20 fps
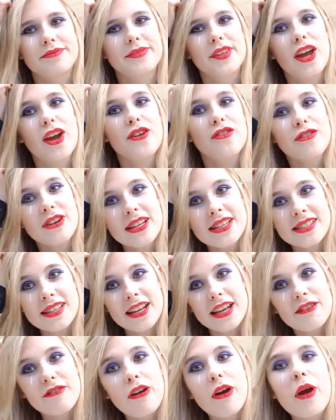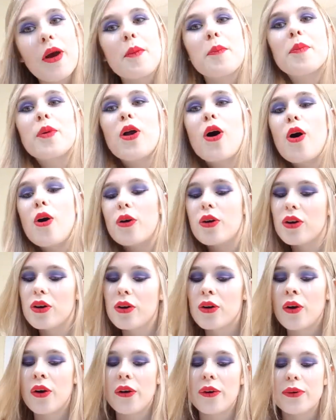I recently wrote a blog
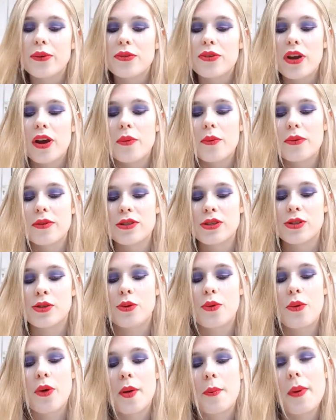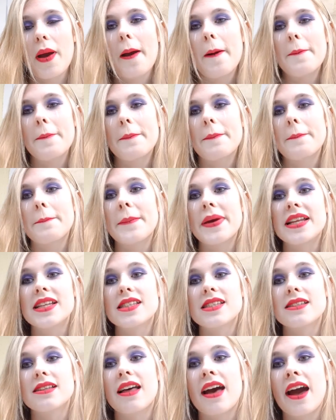called I Want to Talk About
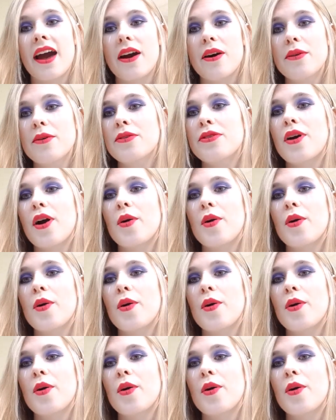Mental Health.